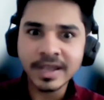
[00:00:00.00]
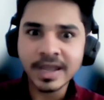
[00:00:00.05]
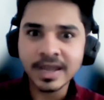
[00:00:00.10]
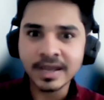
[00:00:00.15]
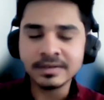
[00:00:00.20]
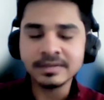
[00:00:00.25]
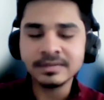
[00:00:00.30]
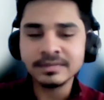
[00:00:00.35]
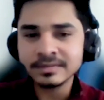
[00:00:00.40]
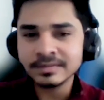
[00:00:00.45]

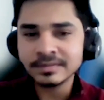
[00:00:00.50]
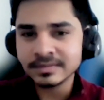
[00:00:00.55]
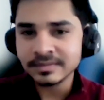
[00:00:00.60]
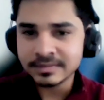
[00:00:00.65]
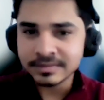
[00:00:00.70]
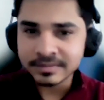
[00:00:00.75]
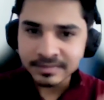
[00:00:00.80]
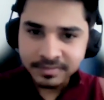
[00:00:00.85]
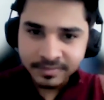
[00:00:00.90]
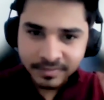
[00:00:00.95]
get.
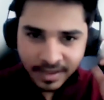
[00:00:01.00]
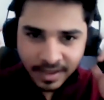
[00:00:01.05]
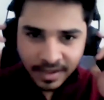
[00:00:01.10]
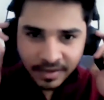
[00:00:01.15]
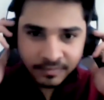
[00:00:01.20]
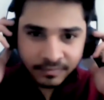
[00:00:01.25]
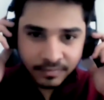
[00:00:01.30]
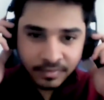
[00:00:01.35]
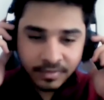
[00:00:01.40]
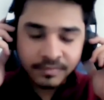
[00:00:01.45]

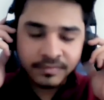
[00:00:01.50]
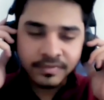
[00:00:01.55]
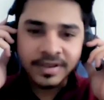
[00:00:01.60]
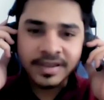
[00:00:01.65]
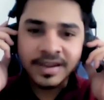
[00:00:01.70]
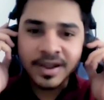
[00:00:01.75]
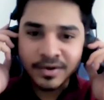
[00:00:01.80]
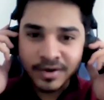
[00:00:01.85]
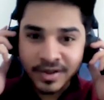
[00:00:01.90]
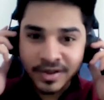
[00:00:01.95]

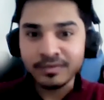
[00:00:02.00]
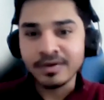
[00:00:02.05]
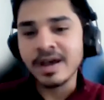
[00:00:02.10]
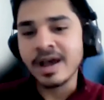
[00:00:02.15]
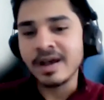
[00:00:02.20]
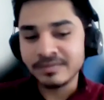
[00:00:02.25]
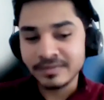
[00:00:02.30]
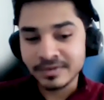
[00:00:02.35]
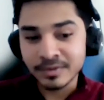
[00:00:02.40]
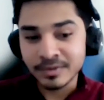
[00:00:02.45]
figure out
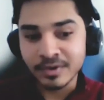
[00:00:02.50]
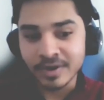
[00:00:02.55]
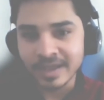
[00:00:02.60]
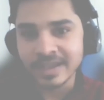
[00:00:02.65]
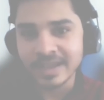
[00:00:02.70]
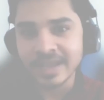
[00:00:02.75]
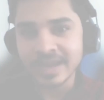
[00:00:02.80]
after what